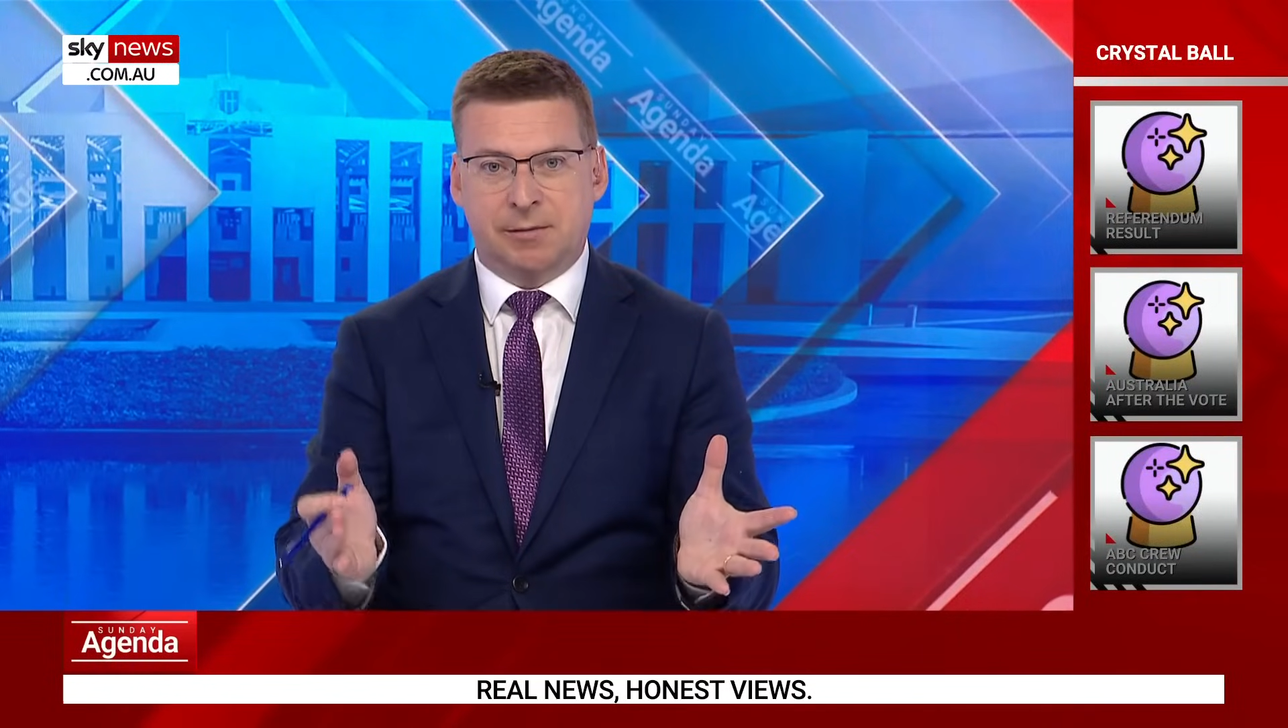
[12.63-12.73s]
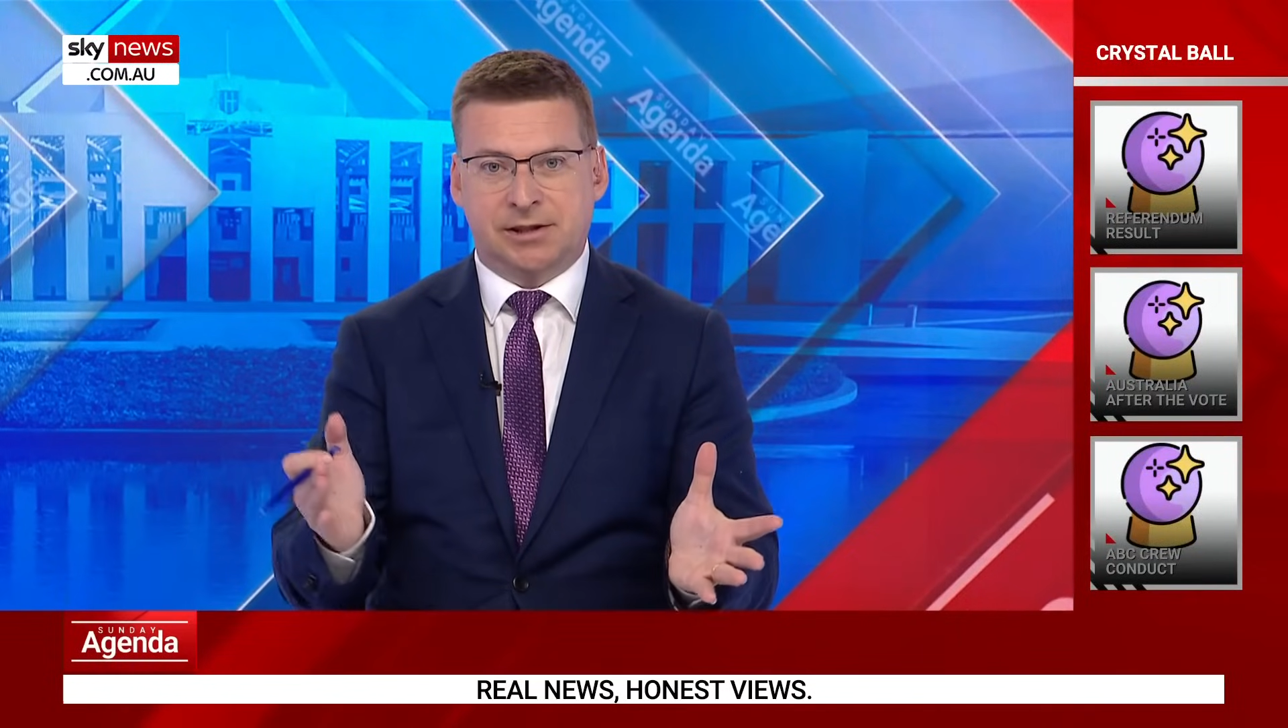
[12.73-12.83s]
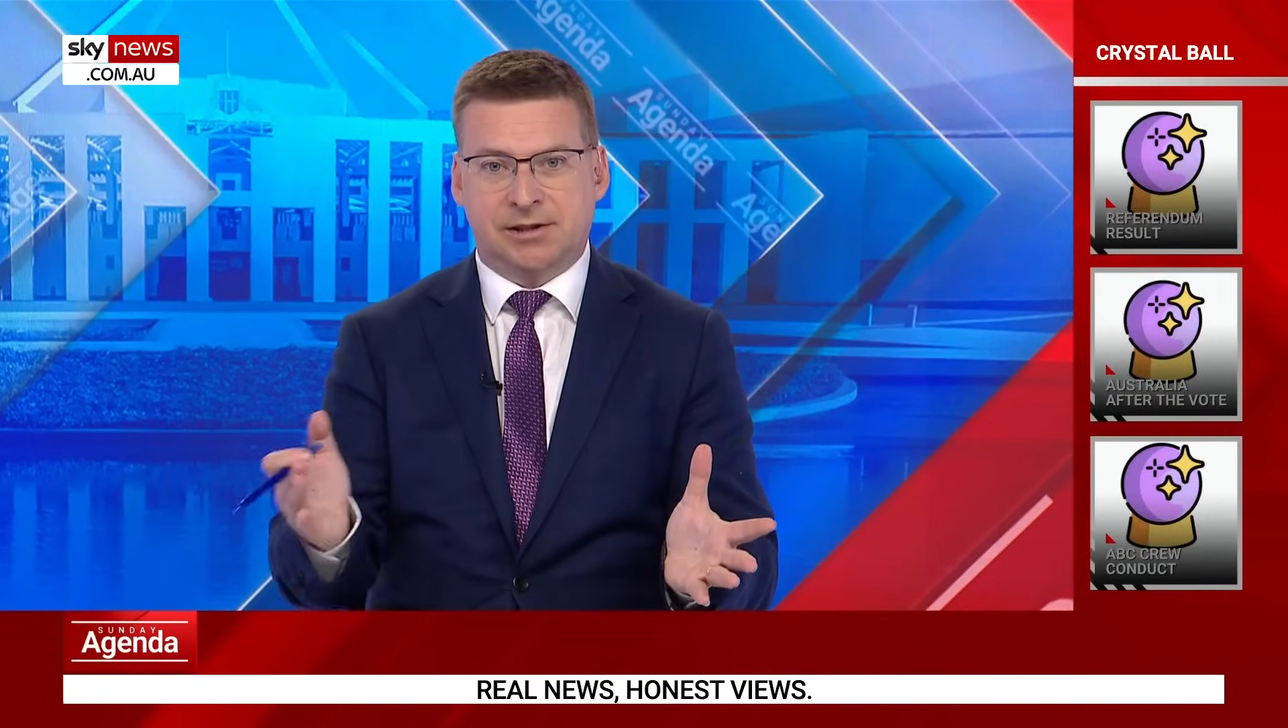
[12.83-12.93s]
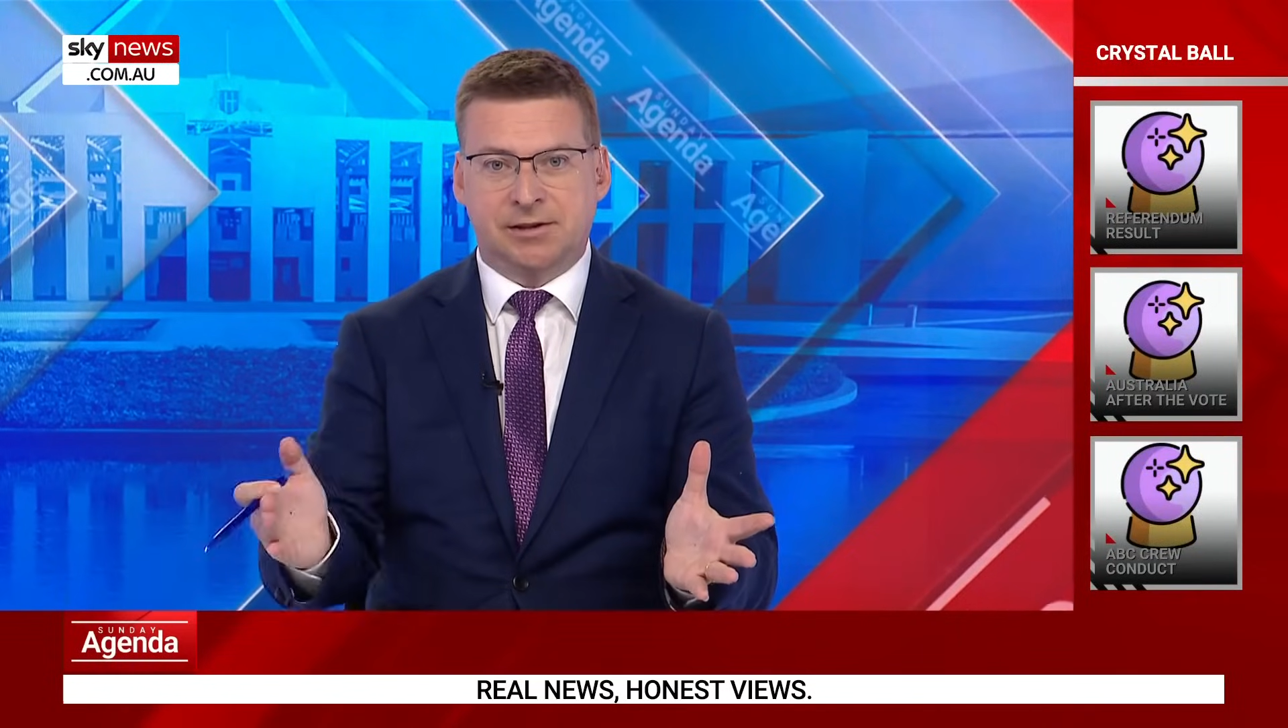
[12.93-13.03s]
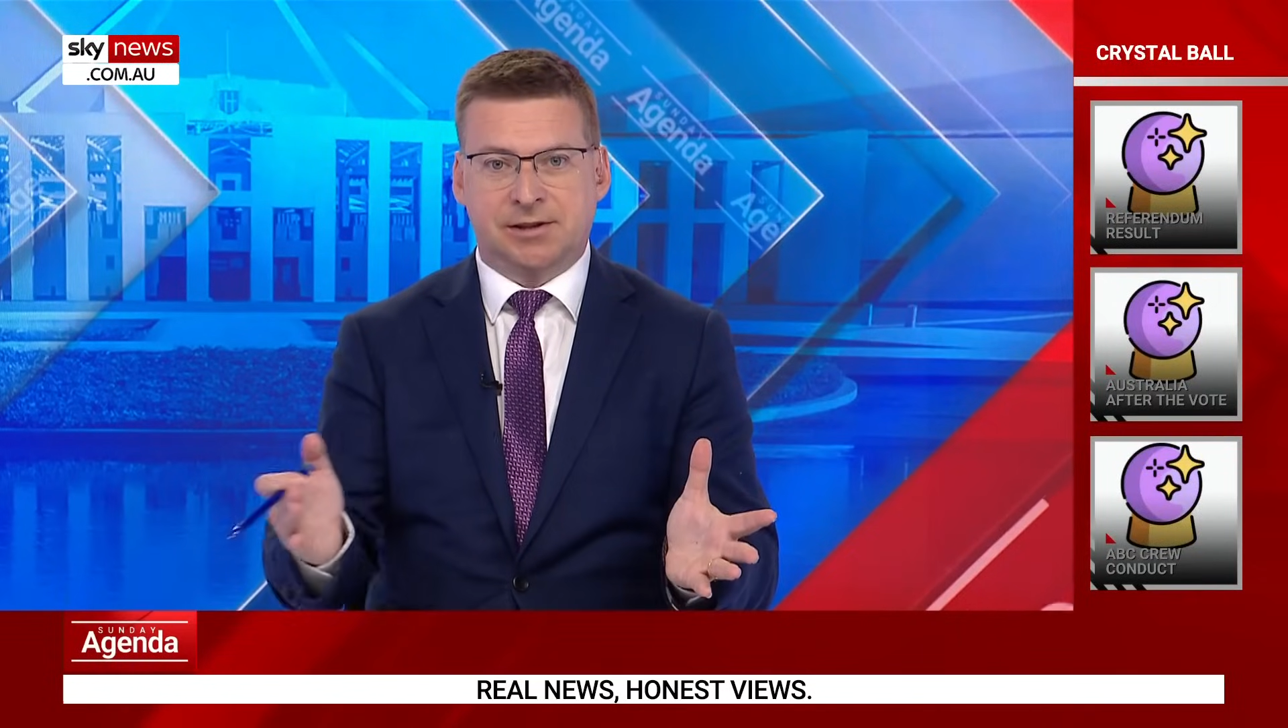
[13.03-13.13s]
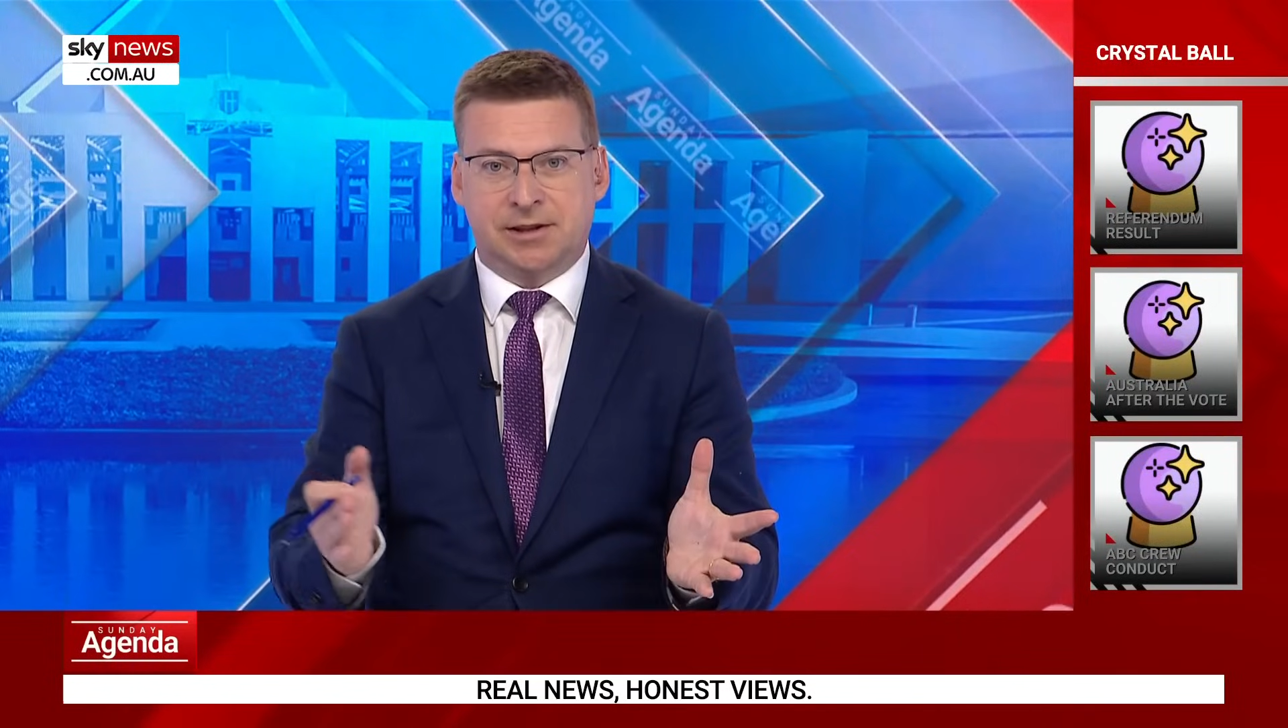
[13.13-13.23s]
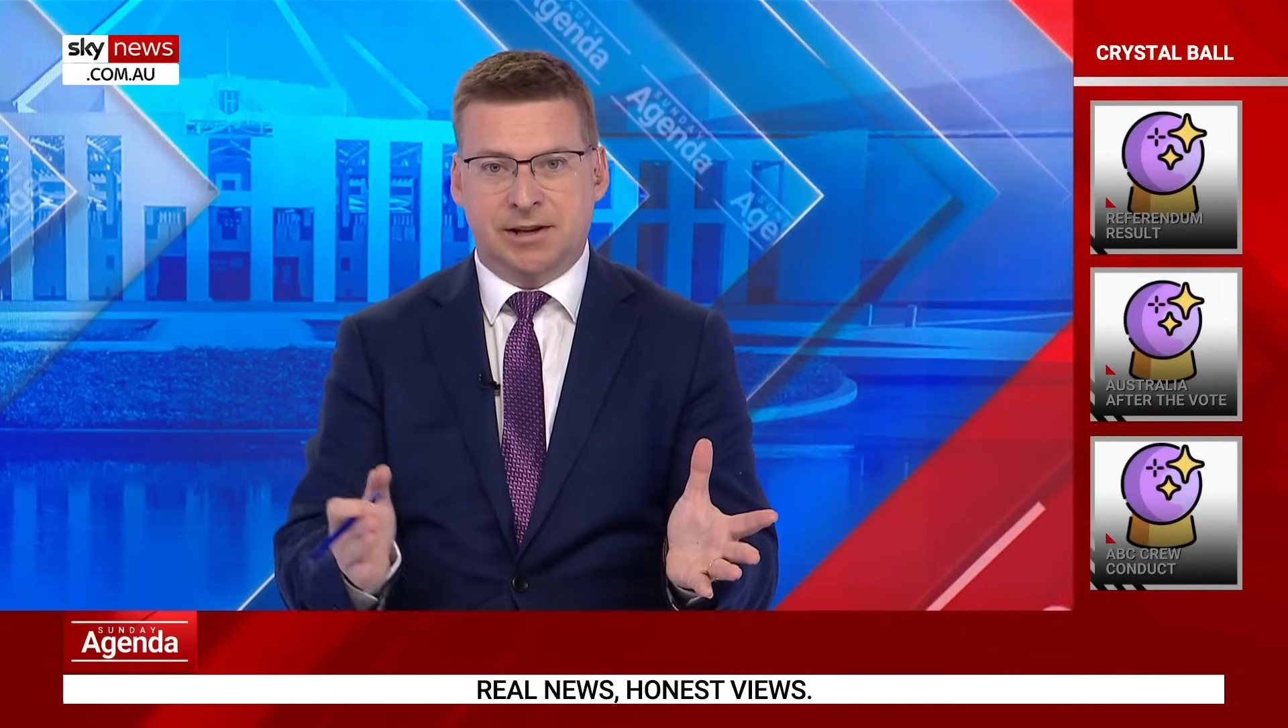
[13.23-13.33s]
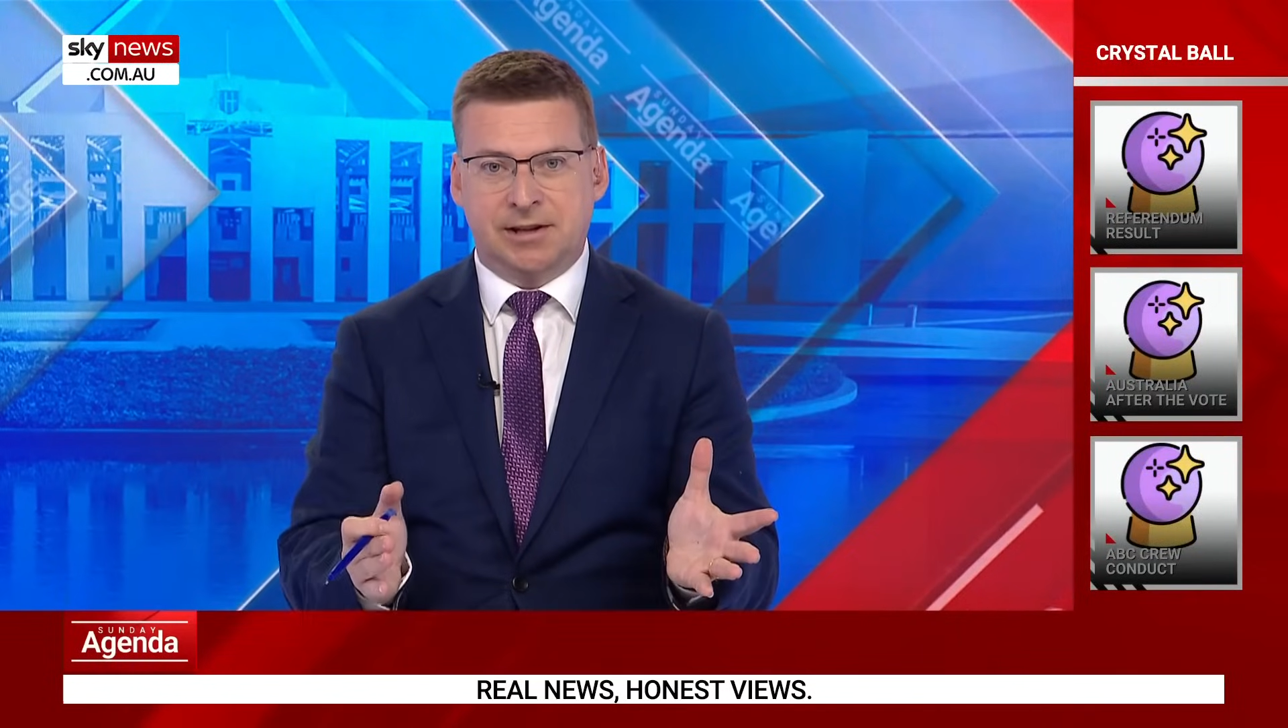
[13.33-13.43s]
and Susan Lee,